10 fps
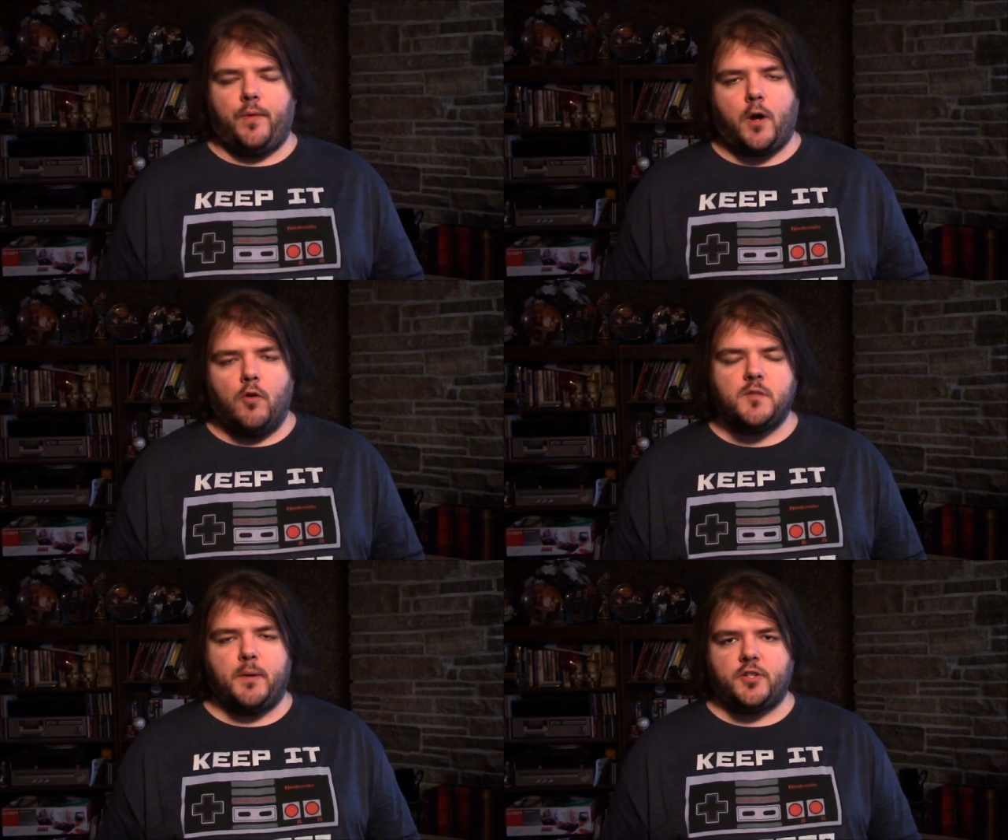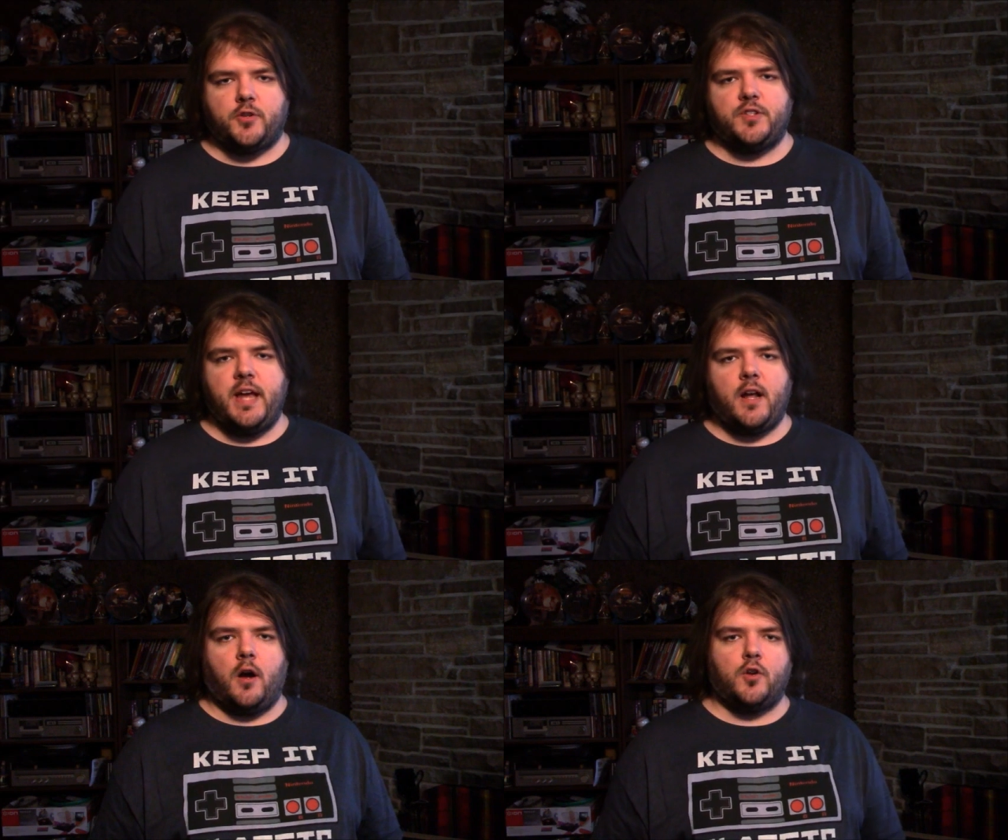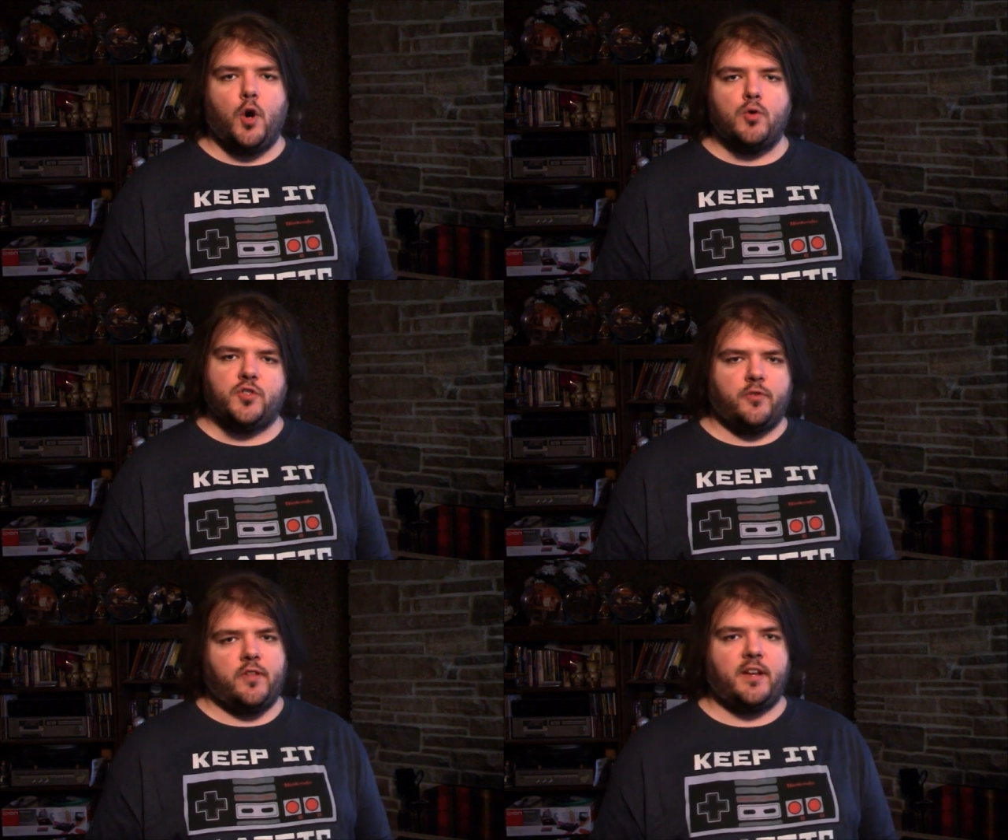where the Ghostbusters take on
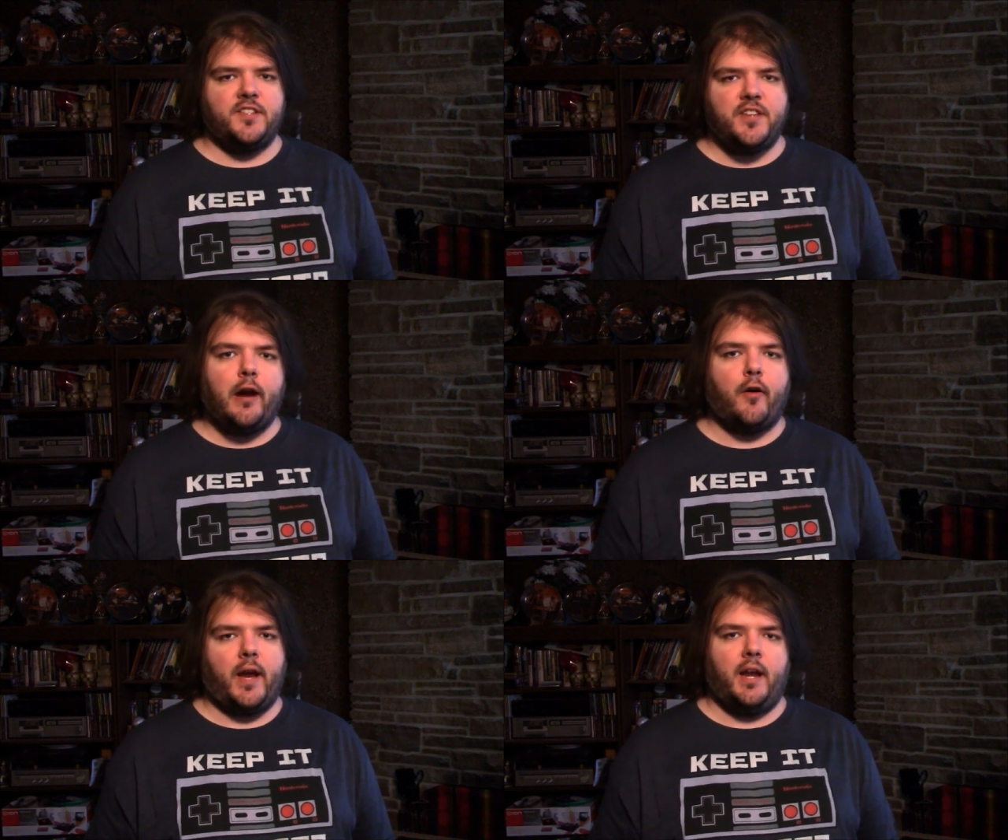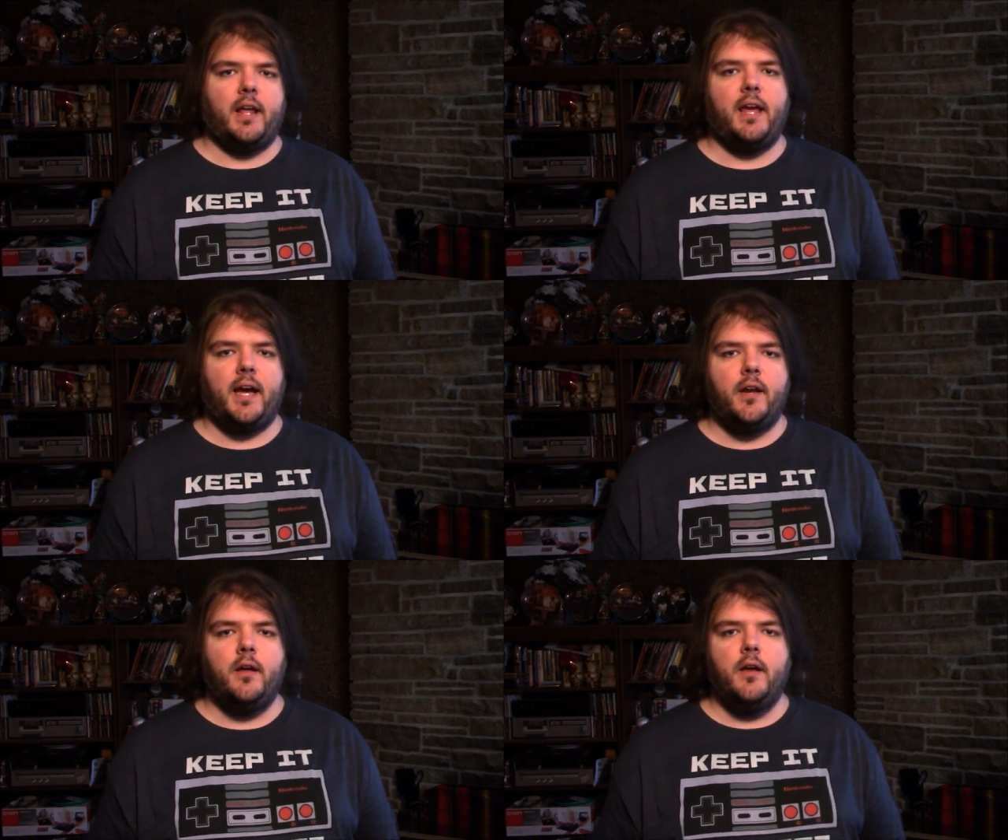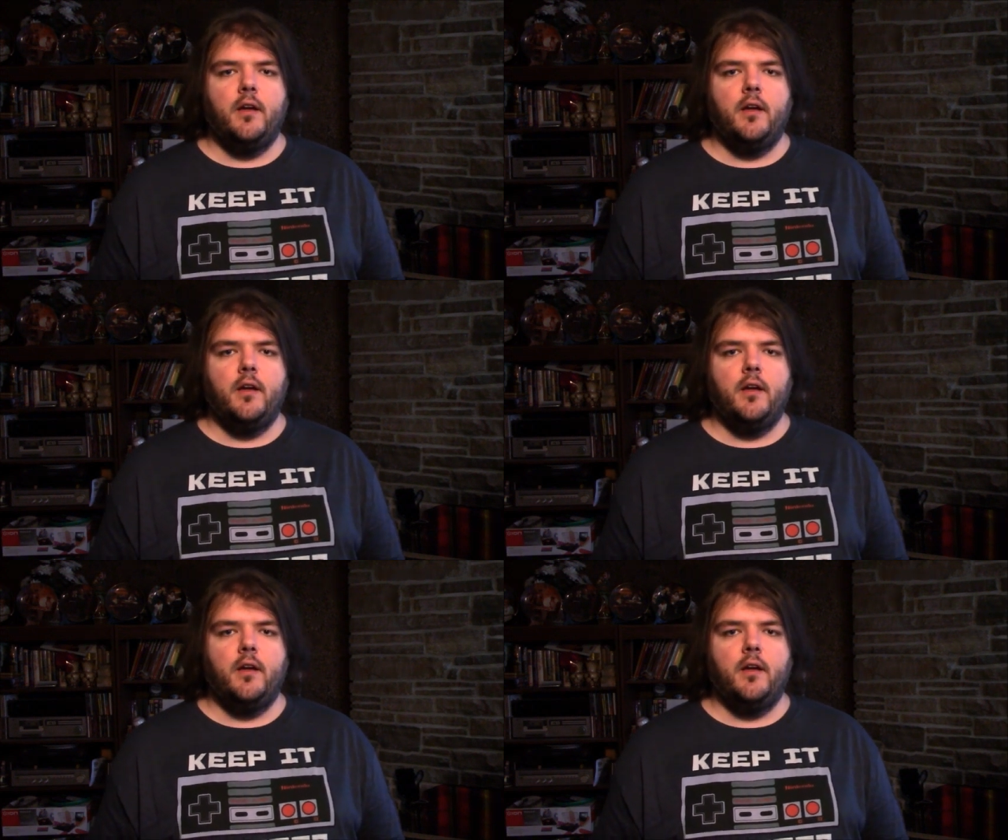Gozer the Gozerian again,